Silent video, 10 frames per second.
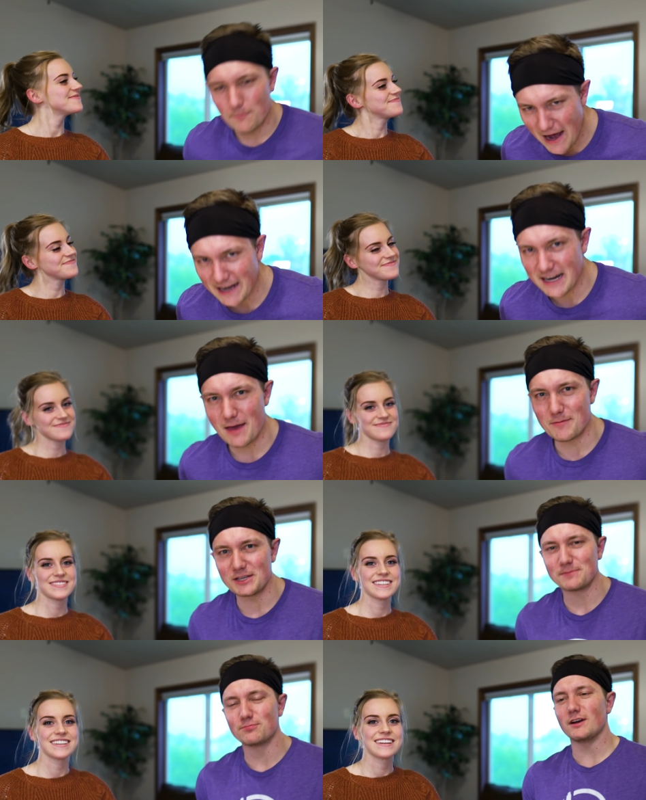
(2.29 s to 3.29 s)
Speaker 1: My name
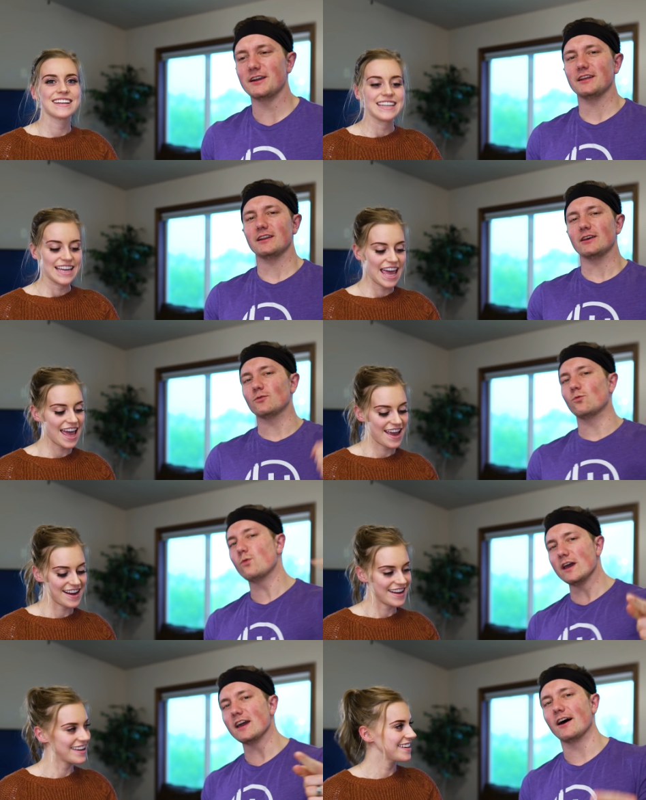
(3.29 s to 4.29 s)
is Brendan, and
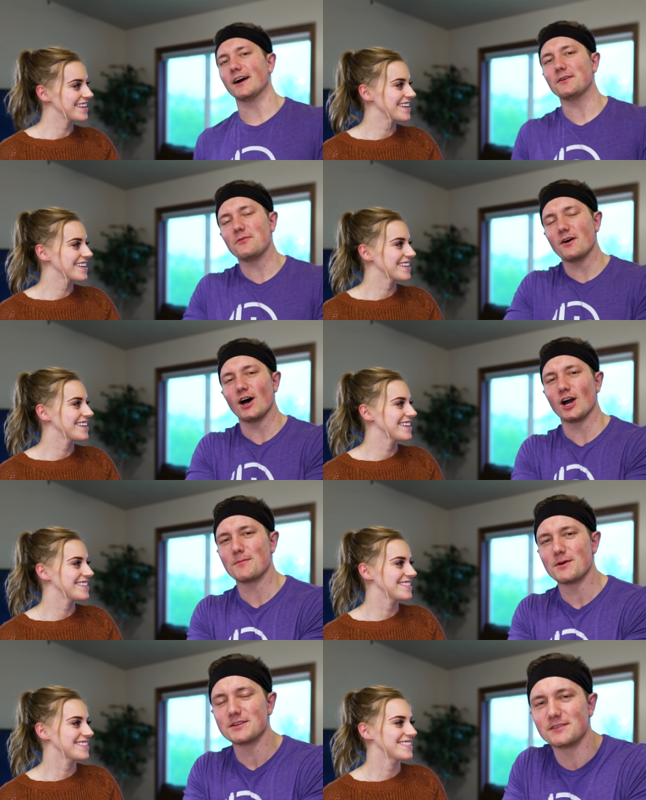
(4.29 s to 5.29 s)
we are the
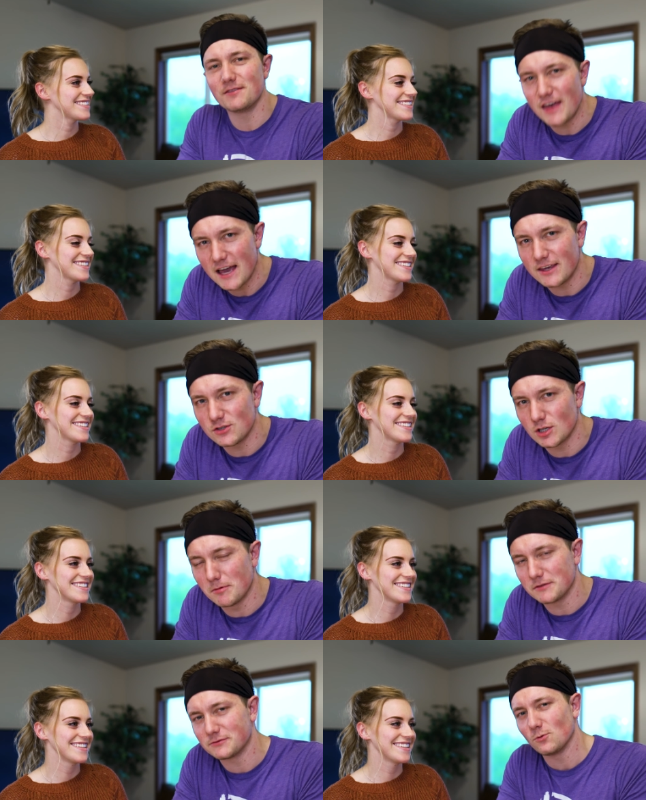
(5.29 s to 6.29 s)
Harberts. Thank you
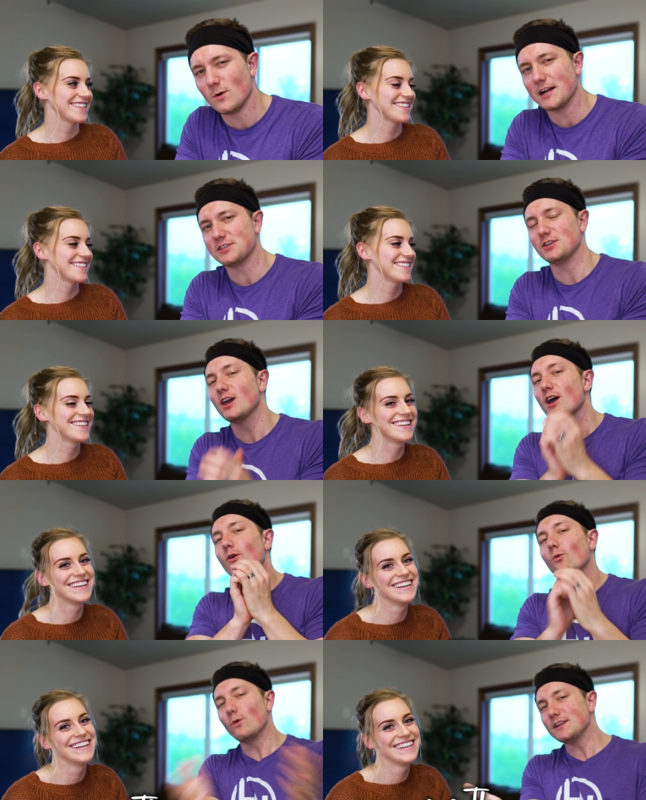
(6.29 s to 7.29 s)
so much for watching.
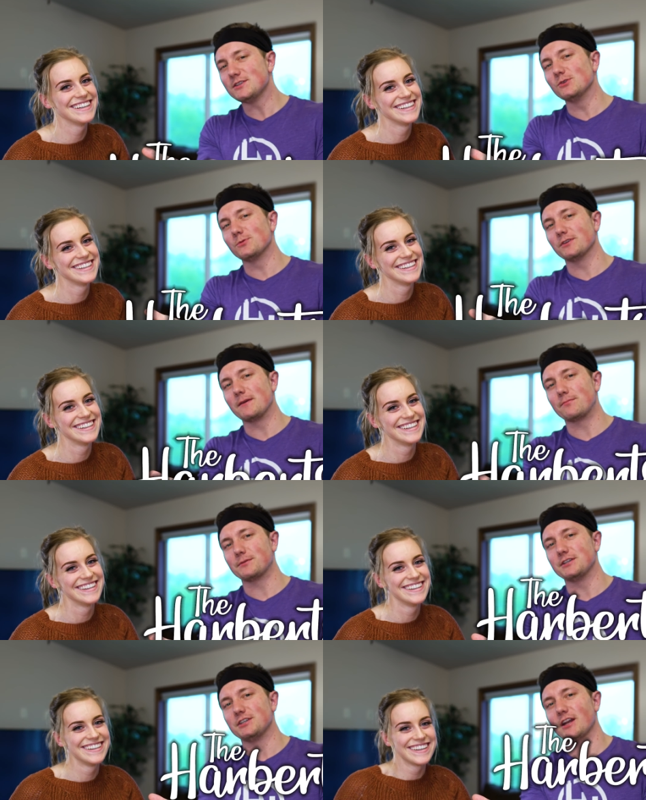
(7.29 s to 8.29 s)
We do really
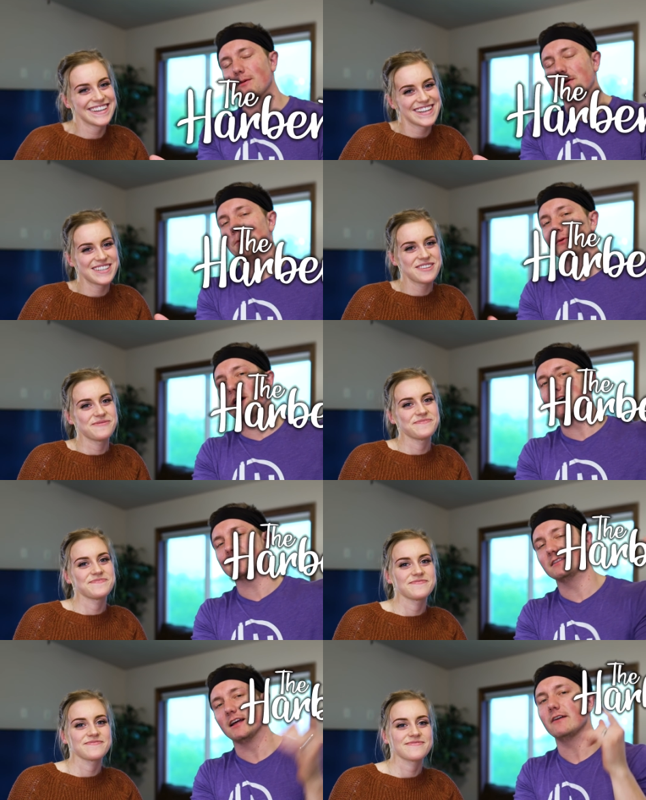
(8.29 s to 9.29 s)
appreciate it. We hope you guys
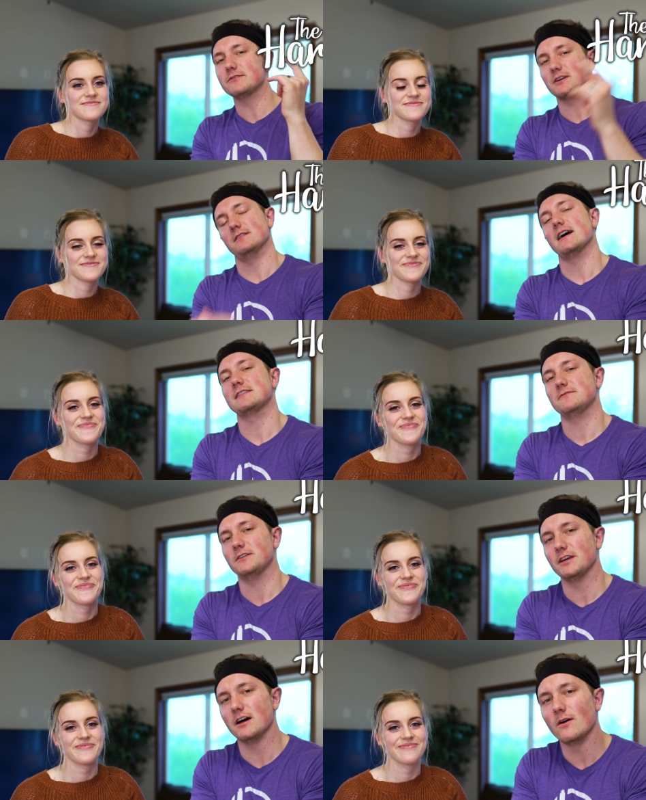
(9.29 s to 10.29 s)
loved our last
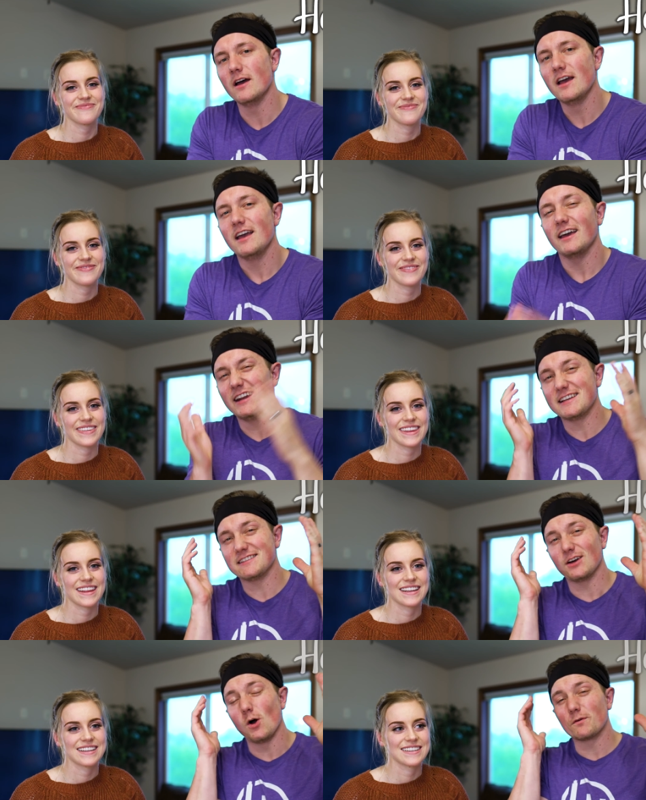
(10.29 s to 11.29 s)
video. It has
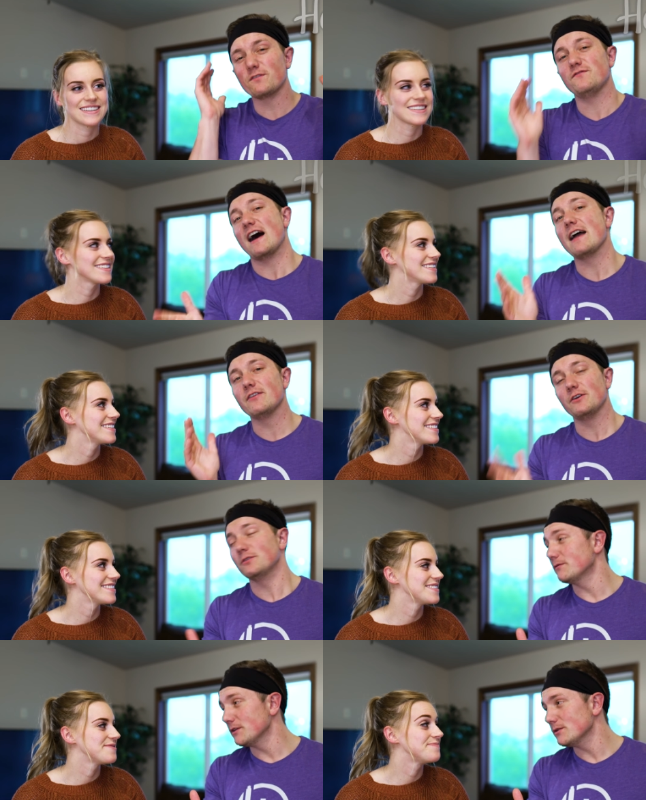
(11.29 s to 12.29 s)
like over
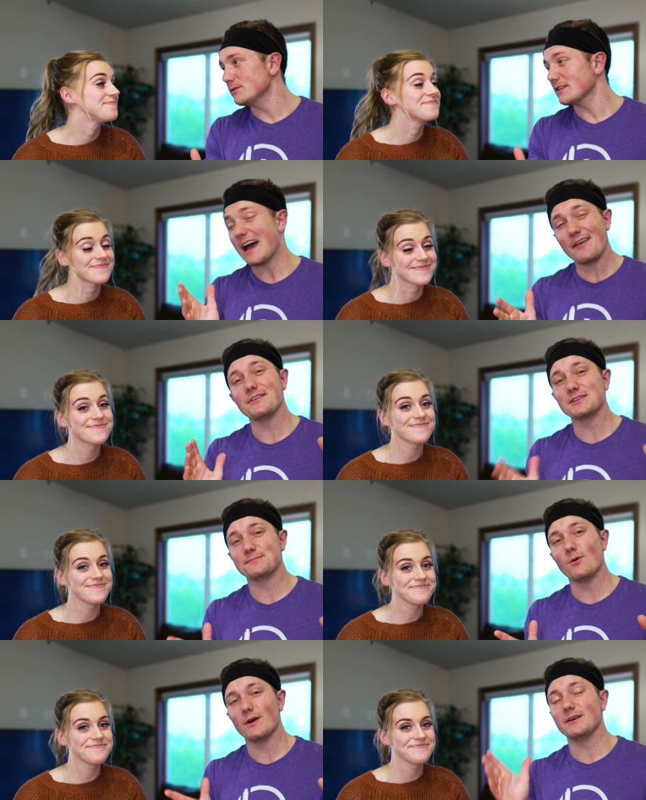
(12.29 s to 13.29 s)
500 views at this
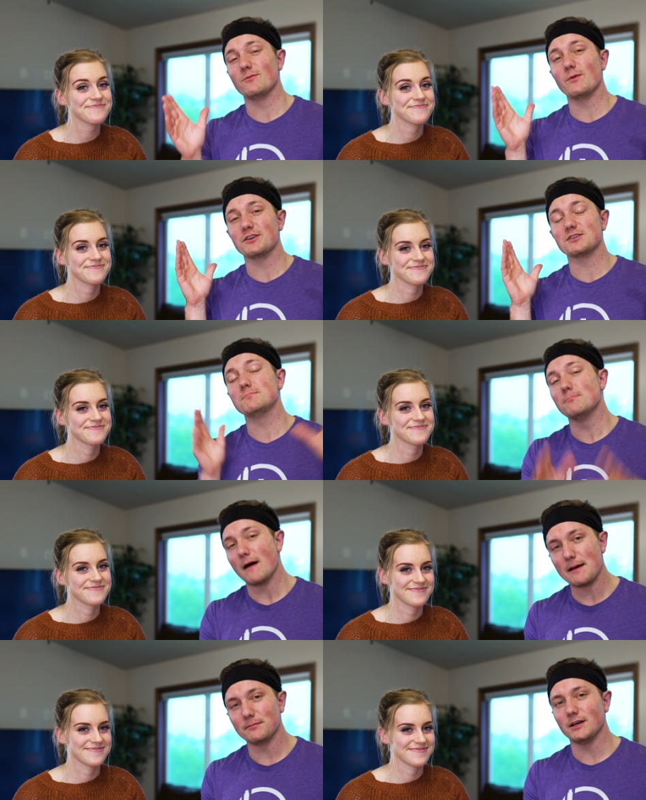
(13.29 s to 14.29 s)
point, and we are just
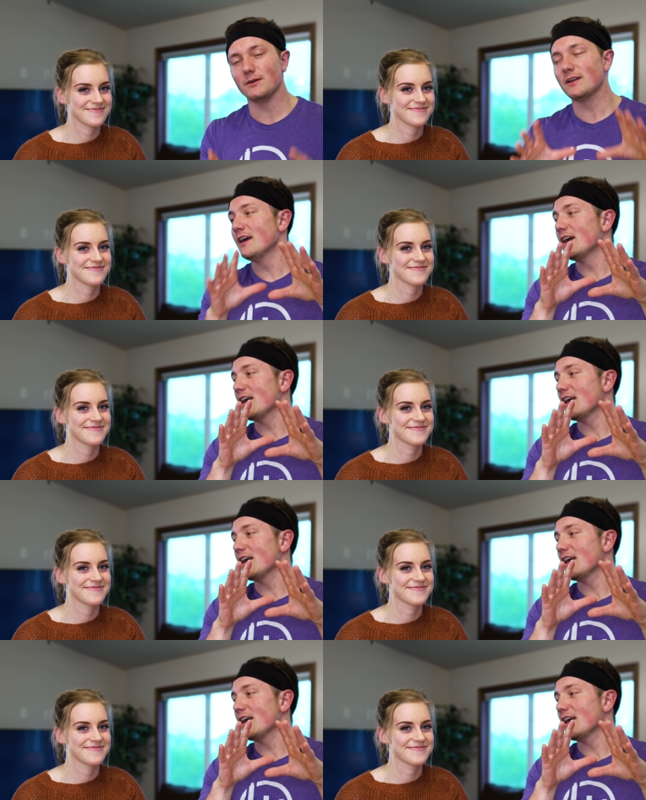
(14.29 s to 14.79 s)
mind blown